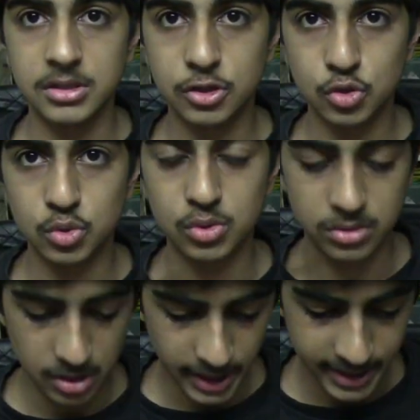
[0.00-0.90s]

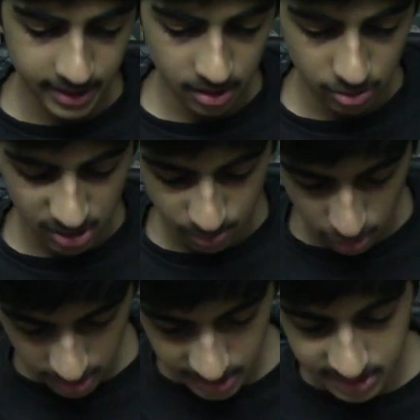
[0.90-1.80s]
two identical looking
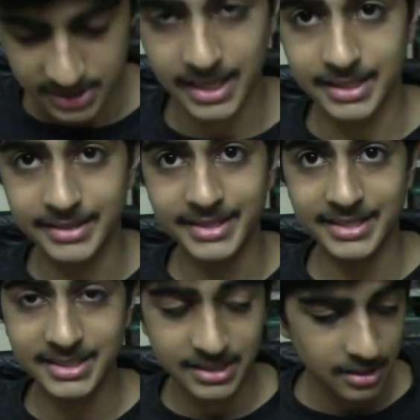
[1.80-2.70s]
bodies and
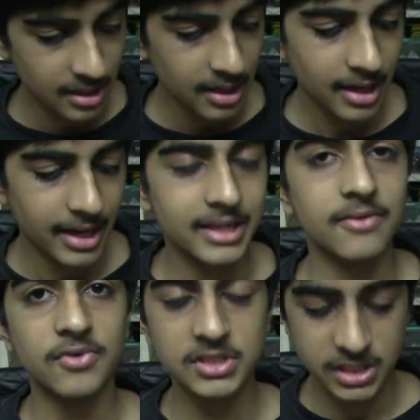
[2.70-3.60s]
this, And
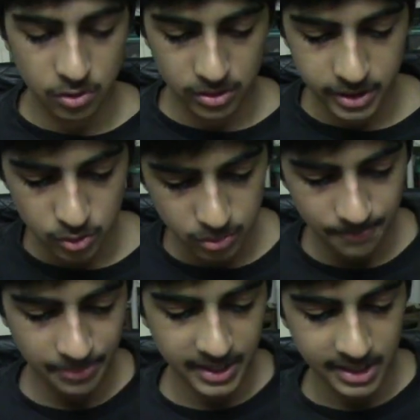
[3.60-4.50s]
the first thing you want to do
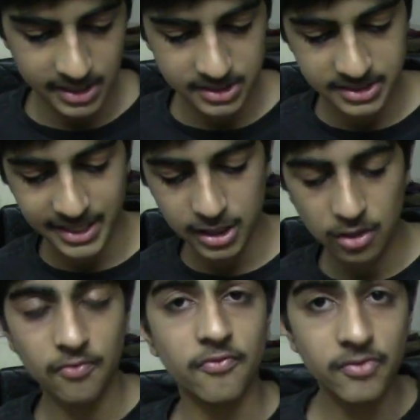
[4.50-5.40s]
is take
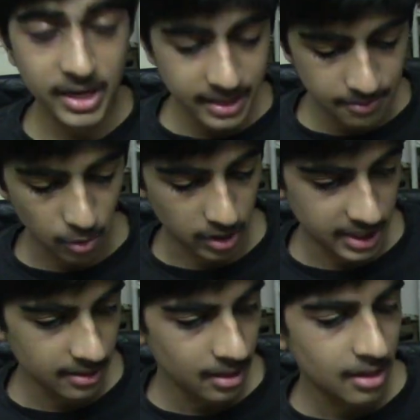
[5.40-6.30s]
your front
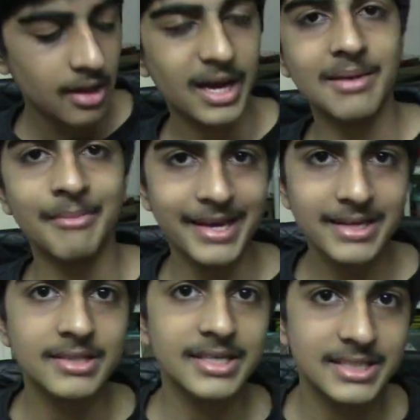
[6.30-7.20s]
body and
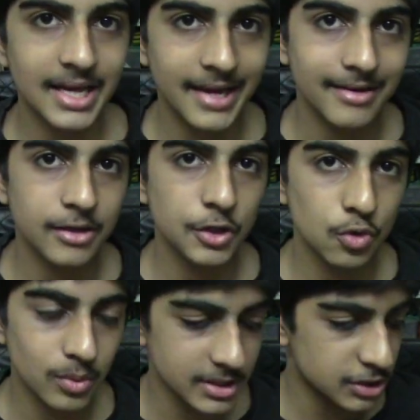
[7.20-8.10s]
make the design
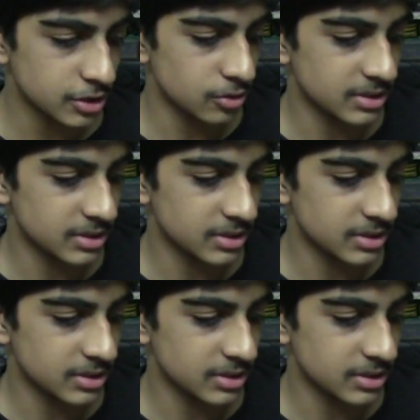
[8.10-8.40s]
you wish to